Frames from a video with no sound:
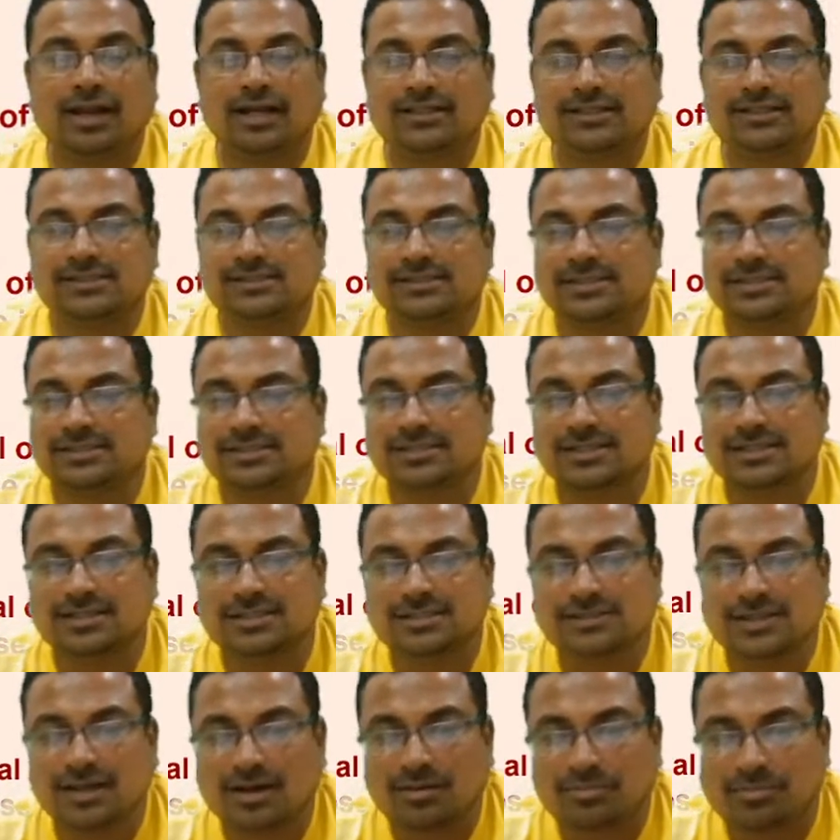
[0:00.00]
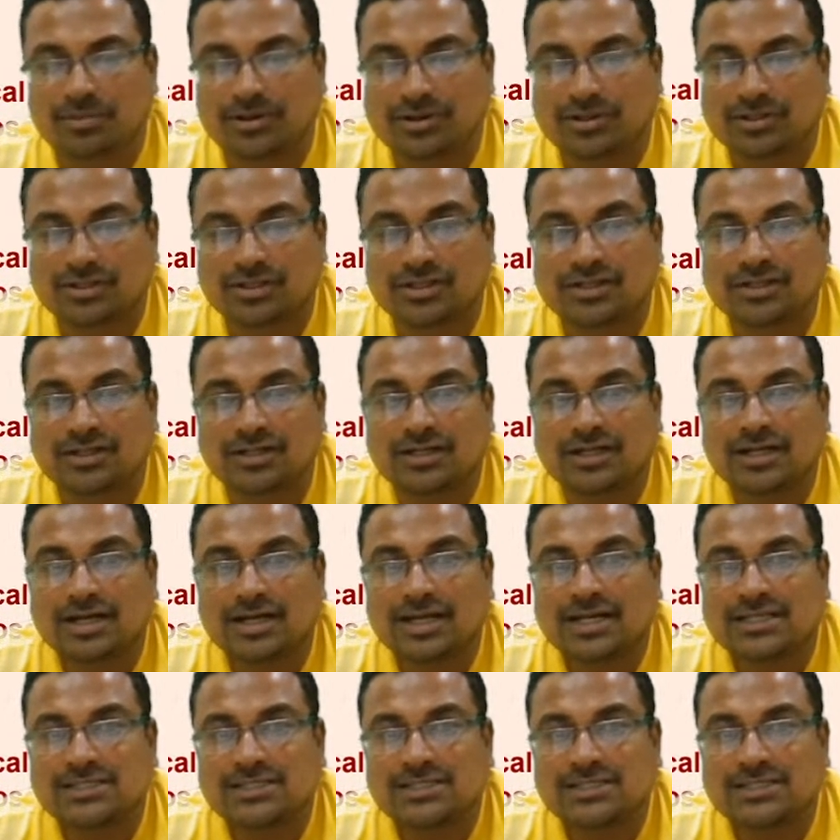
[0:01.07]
let's discuss about the